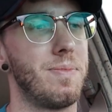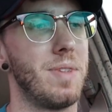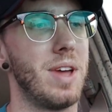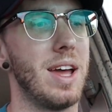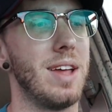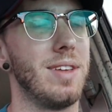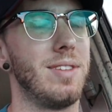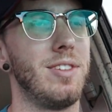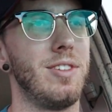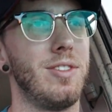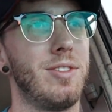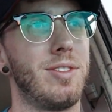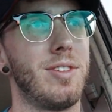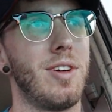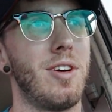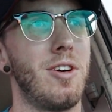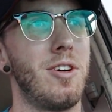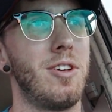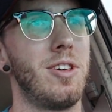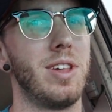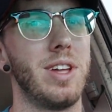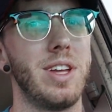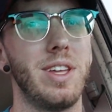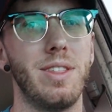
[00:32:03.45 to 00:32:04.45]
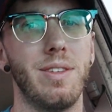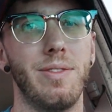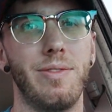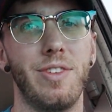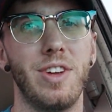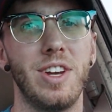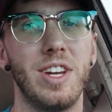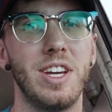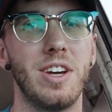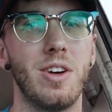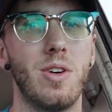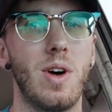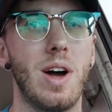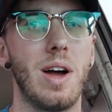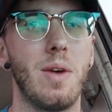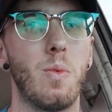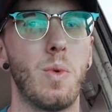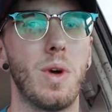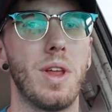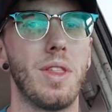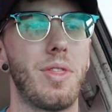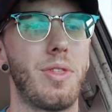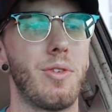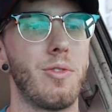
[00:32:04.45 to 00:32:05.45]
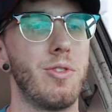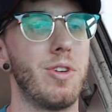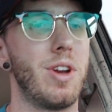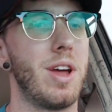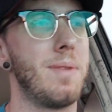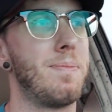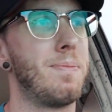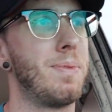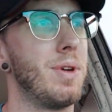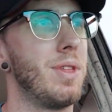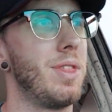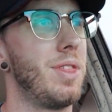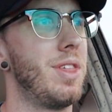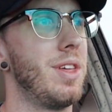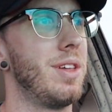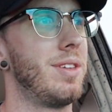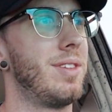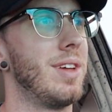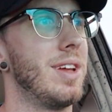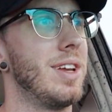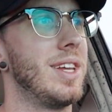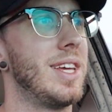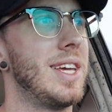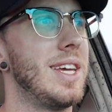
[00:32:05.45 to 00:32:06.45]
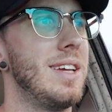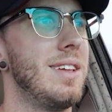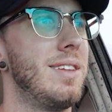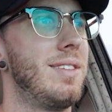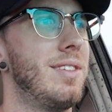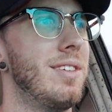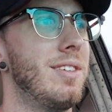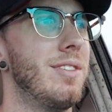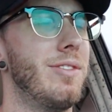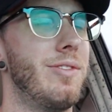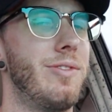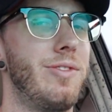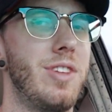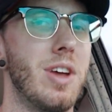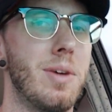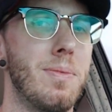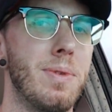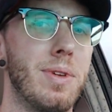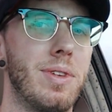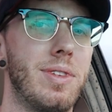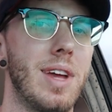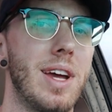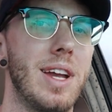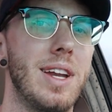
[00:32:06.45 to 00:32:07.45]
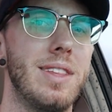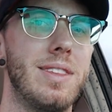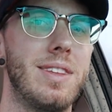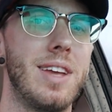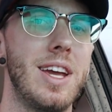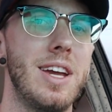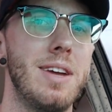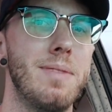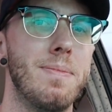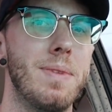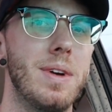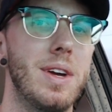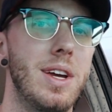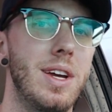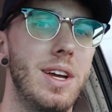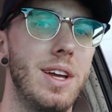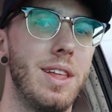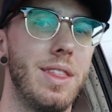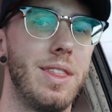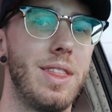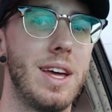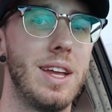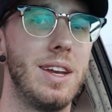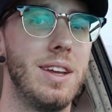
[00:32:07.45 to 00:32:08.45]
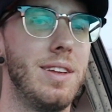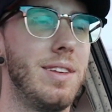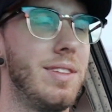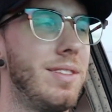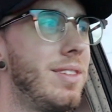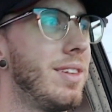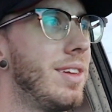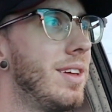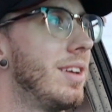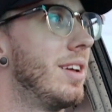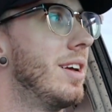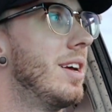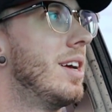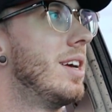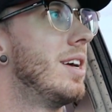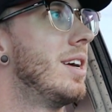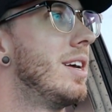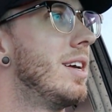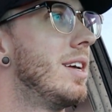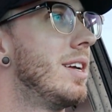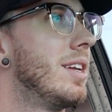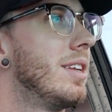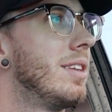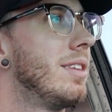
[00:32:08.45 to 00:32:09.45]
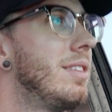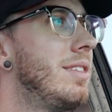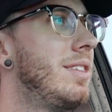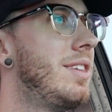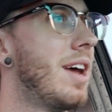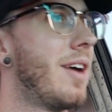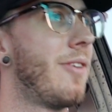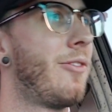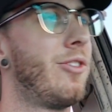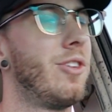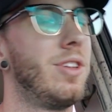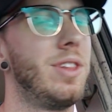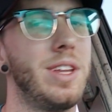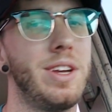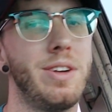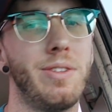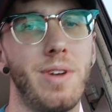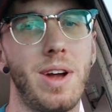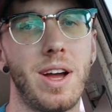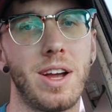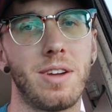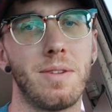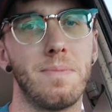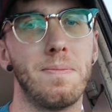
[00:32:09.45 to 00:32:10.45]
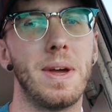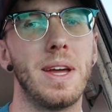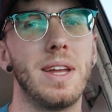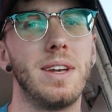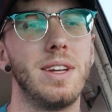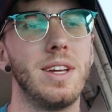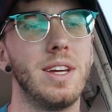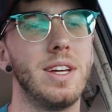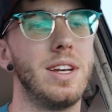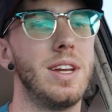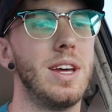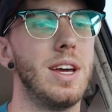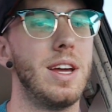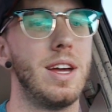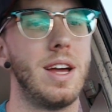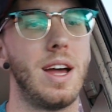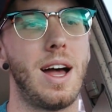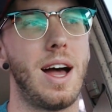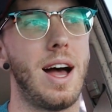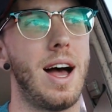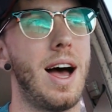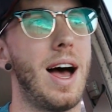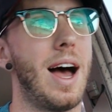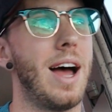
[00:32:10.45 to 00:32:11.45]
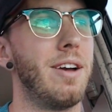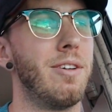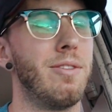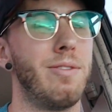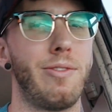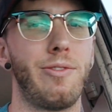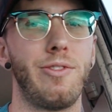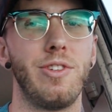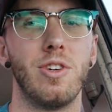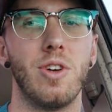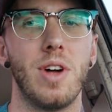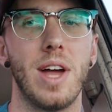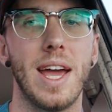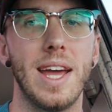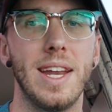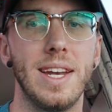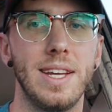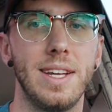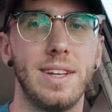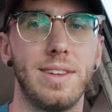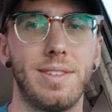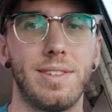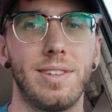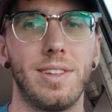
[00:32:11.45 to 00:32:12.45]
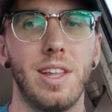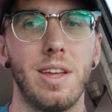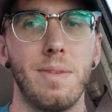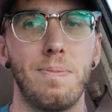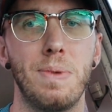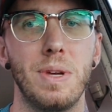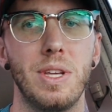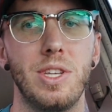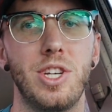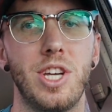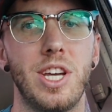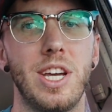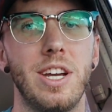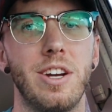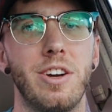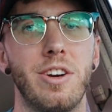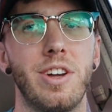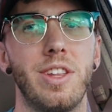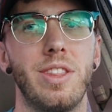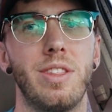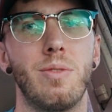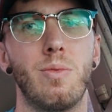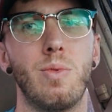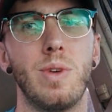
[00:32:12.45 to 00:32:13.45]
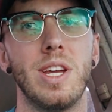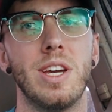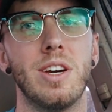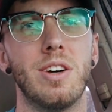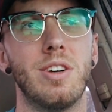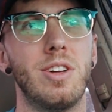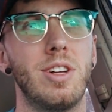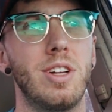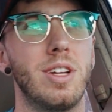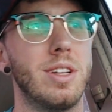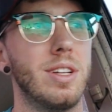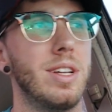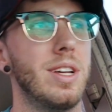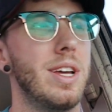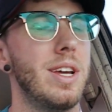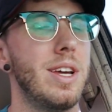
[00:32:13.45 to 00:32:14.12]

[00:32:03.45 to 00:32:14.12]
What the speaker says: As you saw in the video, I went through and I put this adhesive double-sided tape. That is definitely recommended. I don't feel any slippage here in the wheel.